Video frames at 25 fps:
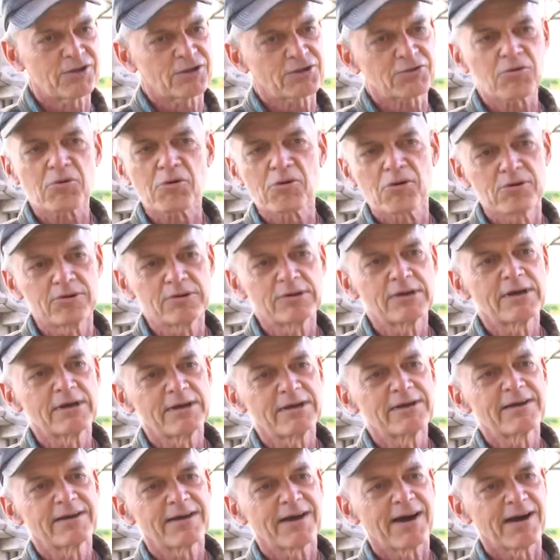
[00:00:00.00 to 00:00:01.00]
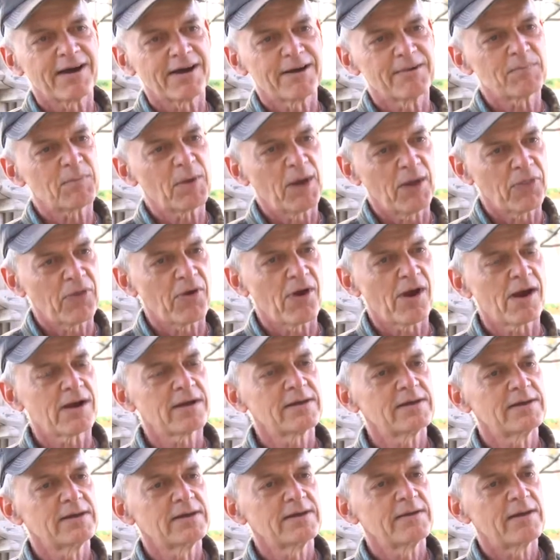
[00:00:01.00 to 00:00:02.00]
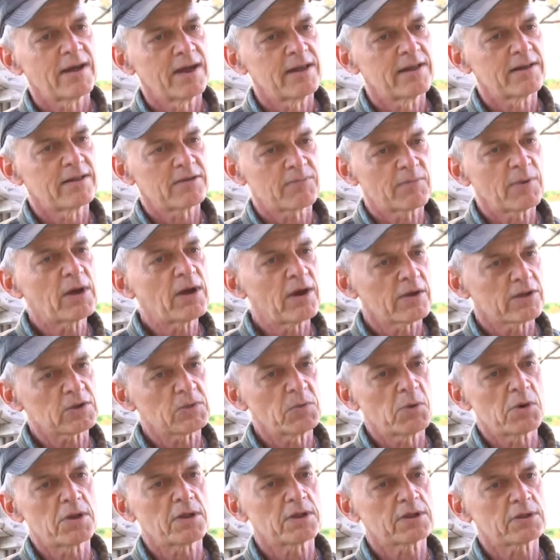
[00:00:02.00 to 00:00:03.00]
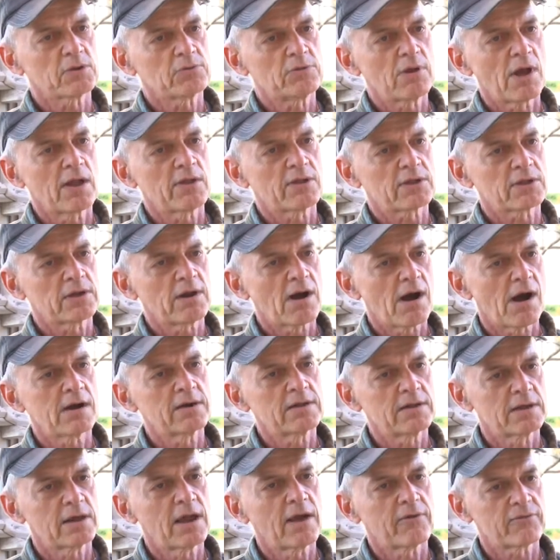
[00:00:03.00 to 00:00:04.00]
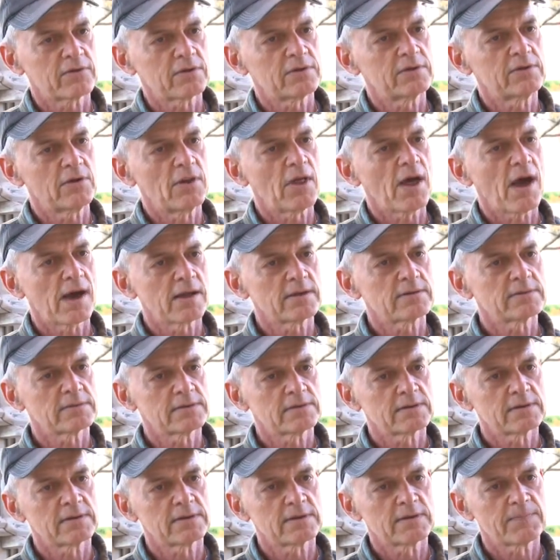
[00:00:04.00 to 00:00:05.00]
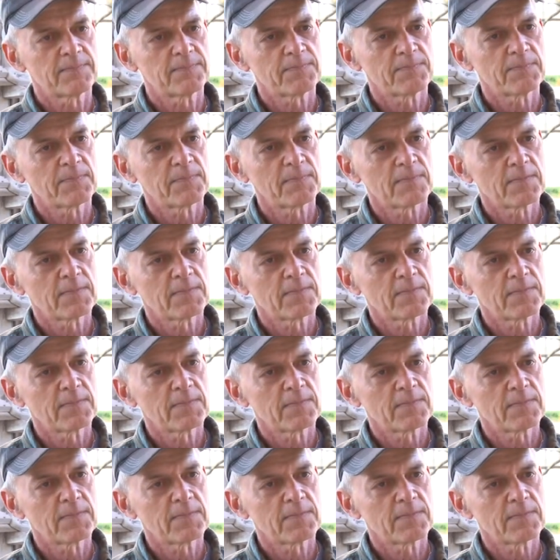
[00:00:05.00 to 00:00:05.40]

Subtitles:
screw in there, and it's because the wood is so dense and hard that you have to do that.